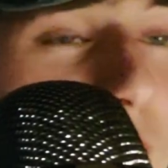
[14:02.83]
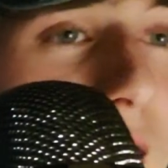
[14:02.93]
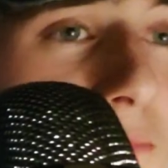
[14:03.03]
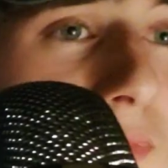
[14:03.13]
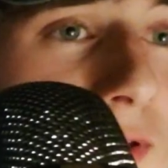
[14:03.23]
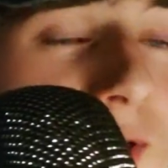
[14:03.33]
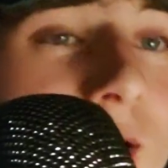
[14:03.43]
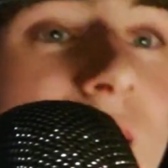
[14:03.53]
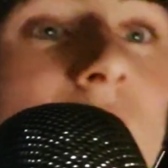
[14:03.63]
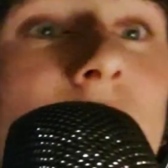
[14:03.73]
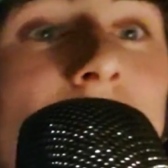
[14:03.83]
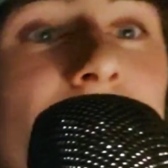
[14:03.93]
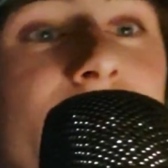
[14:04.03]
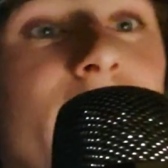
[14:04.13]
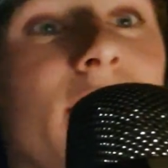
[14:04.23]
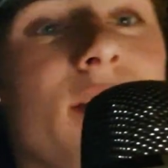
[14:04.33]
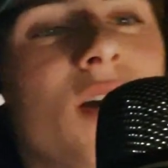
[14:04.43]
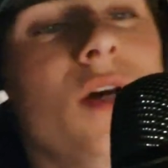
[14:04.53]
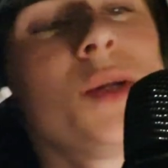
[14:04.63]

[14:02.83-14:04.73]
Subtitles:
prop, and then